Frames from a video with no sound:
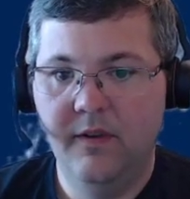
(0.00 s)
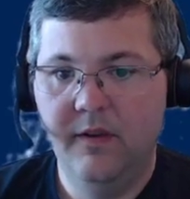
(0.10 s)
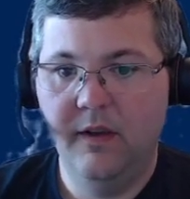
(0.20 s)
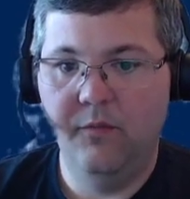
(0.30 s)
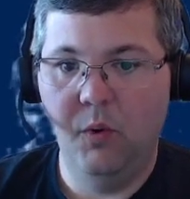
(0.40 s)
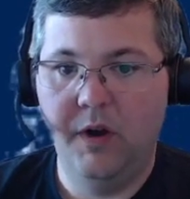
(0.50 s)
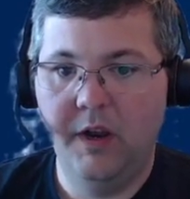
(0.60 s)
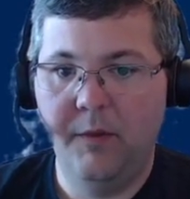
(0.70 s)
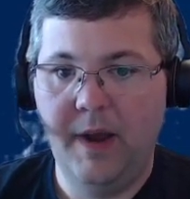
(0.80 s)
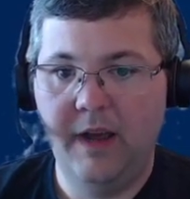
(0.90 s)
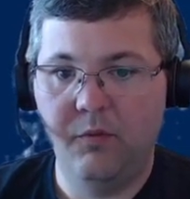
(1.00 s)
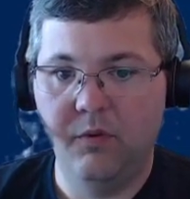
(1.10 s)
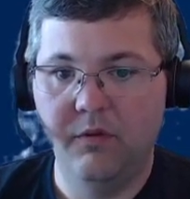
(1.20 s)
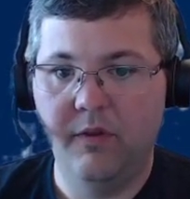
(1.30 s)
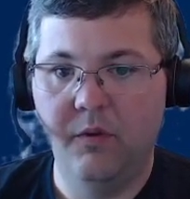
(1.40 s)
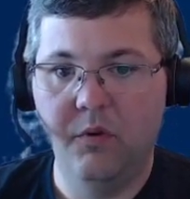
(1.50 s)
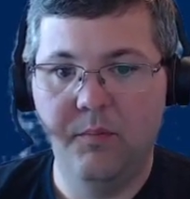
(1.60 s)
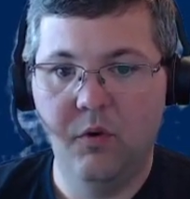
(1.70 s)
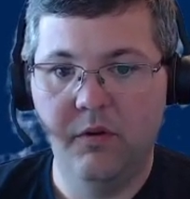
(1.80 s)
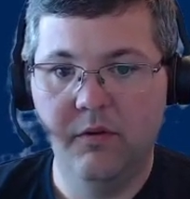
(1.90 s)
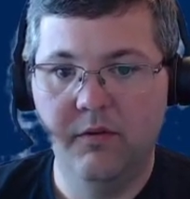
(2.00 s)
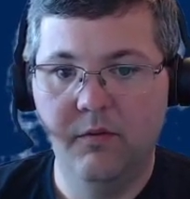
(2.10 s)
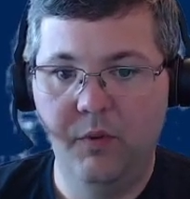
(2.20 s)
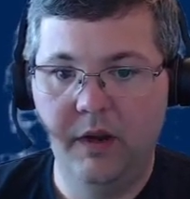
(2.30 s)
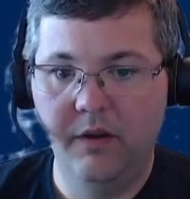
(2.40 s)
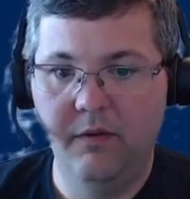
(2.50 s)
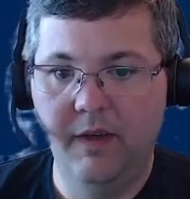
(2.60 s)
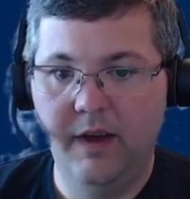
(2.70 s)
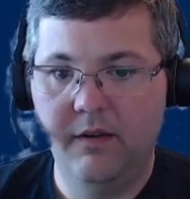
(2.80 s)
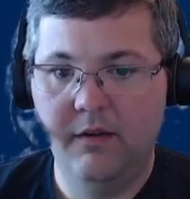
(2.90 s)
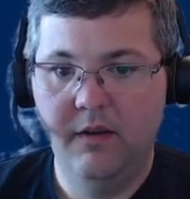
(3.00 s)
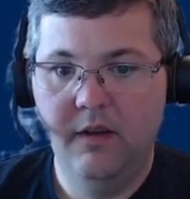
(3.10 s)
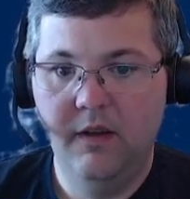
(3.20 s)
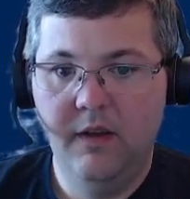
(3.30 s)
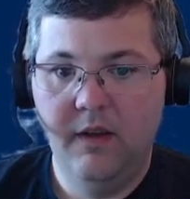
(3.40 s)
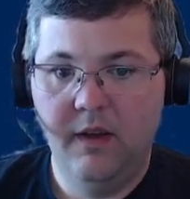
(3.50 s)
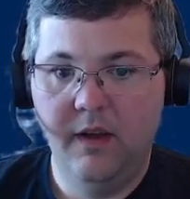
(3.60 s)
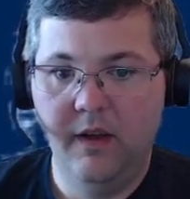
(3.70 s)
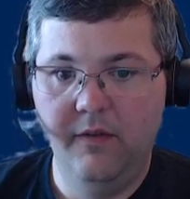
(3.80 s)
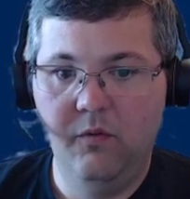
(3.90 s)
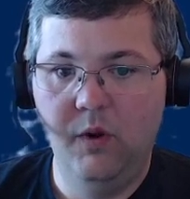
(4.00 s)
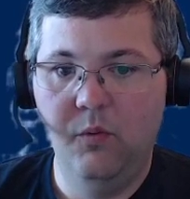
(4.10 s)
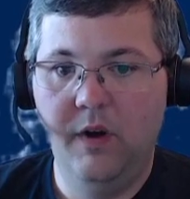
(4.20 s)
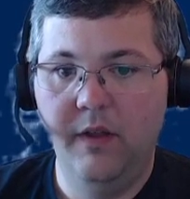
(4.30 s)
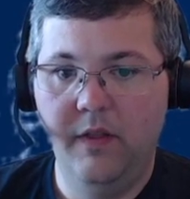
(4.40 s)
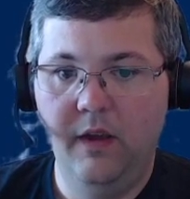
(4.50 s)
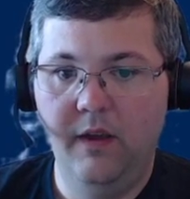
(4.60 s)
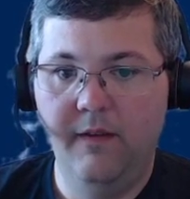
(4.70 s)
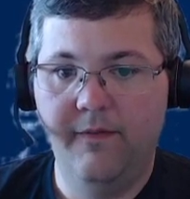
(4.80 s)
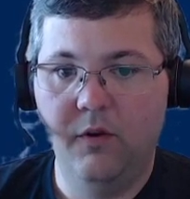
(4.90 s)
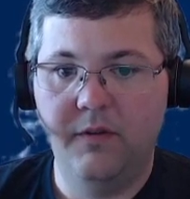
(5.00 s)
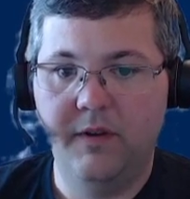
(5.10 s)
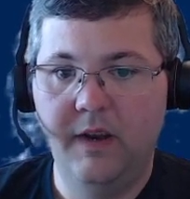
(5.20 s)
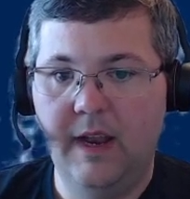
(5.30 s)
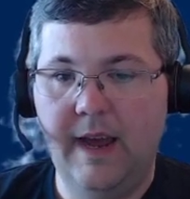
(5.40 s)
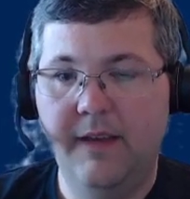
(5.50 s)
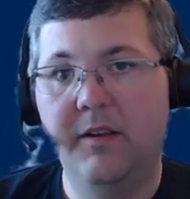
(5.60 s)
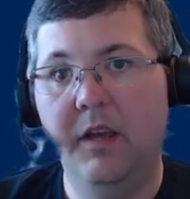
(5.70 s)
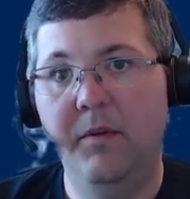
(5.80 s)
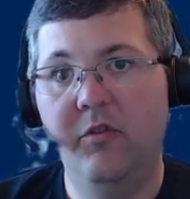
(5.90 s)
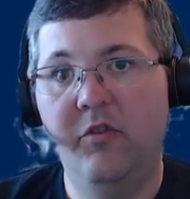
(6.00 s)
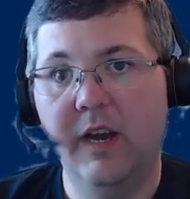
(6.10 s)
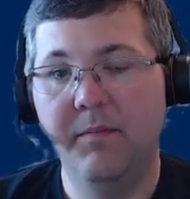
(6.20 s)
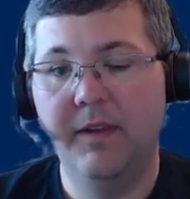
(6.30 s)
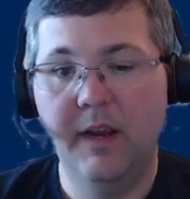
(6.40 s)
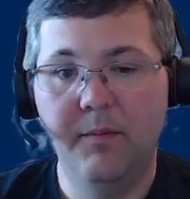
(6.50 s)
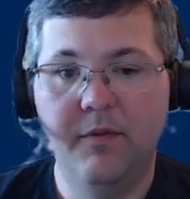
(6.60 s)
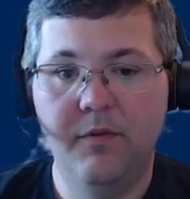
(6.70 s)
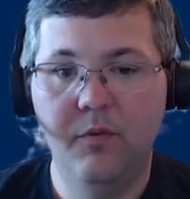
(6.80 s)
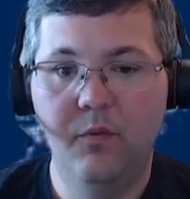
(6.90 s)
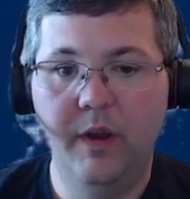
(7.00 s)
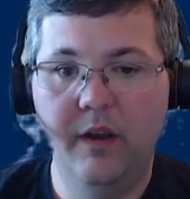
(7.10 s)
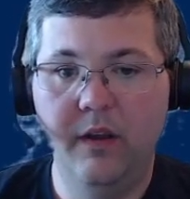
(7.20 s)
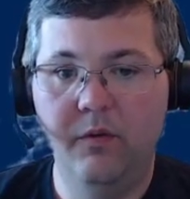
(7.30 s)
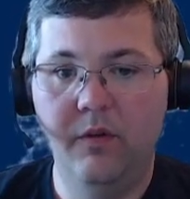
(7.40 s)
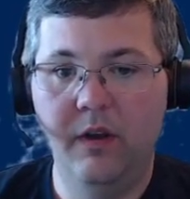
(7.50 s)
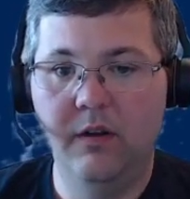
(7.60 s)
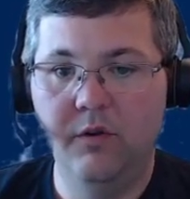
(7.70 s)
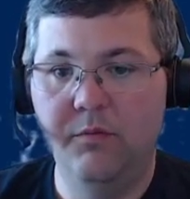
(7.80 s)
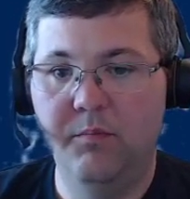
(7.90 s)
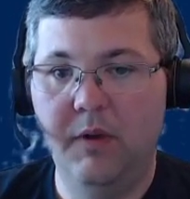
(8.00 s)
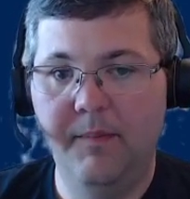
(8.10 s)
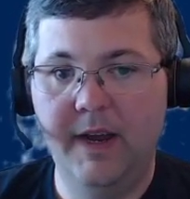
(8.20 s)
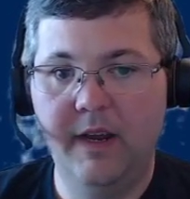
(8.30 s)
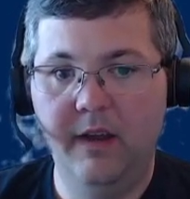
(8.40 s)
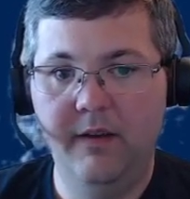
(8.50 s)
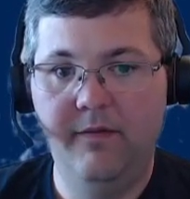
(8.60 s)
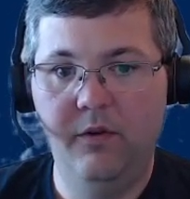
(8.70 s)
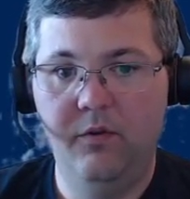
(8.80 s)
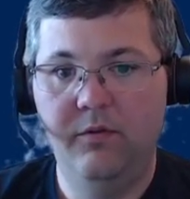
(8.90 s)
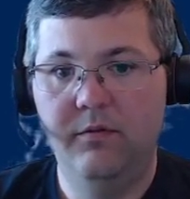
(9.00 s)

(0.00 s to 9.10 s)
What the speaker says: If we wanted passwords in the report, we could do that. If we want the first and last image timestamps, we can use include playback info.